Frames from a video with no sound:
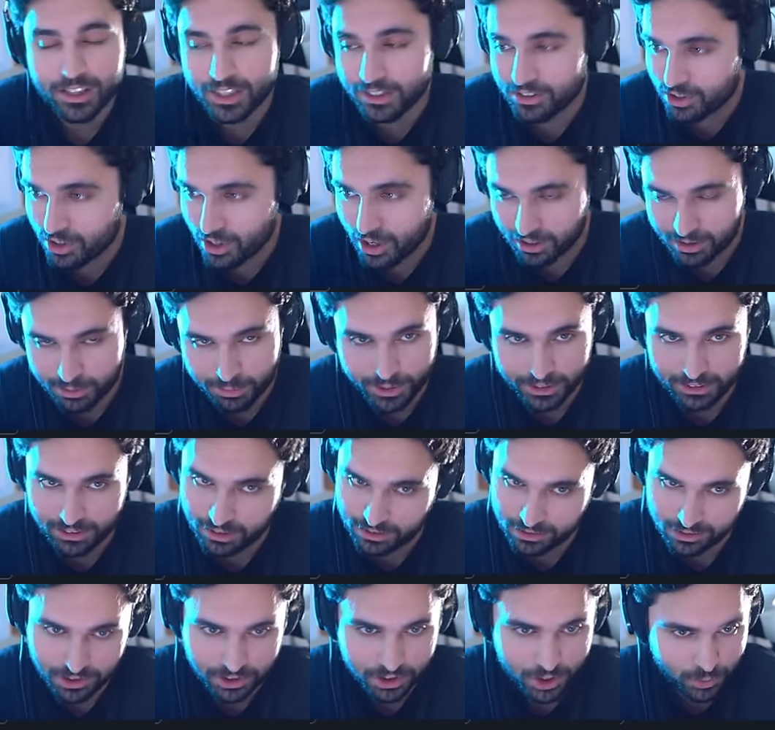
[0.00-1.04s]
Let's talk about
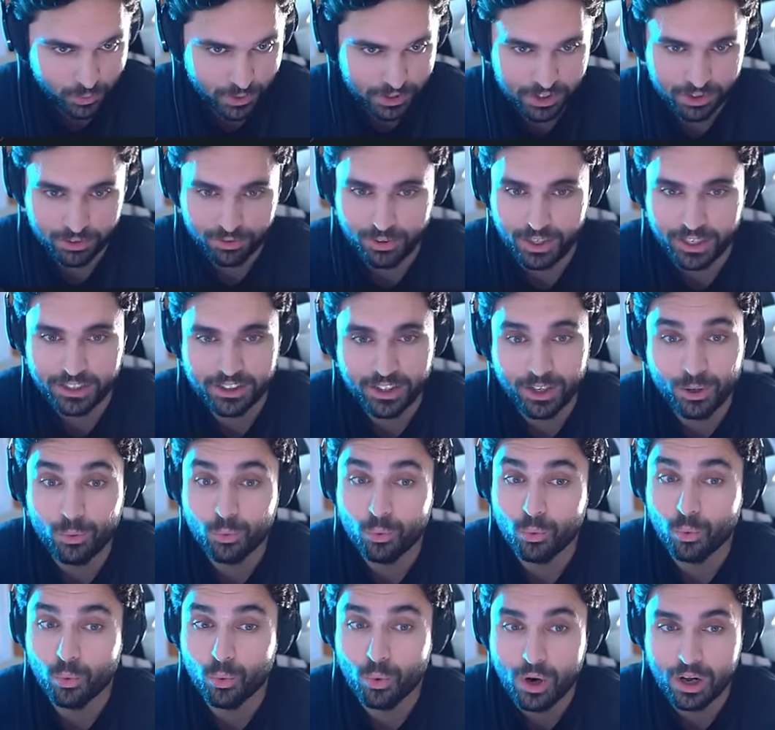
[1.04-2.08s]
this situation right now
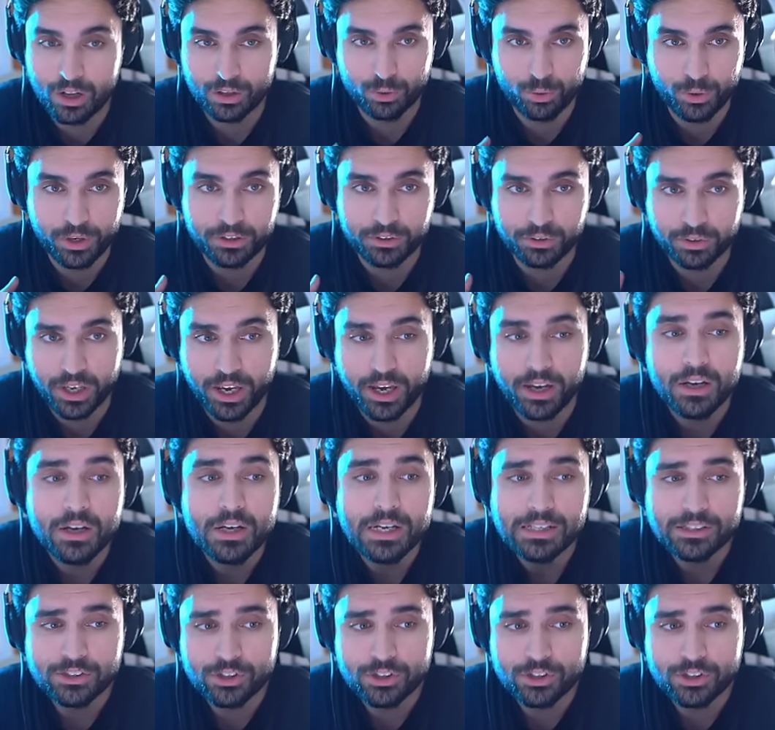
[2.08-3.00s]
real quick, okay?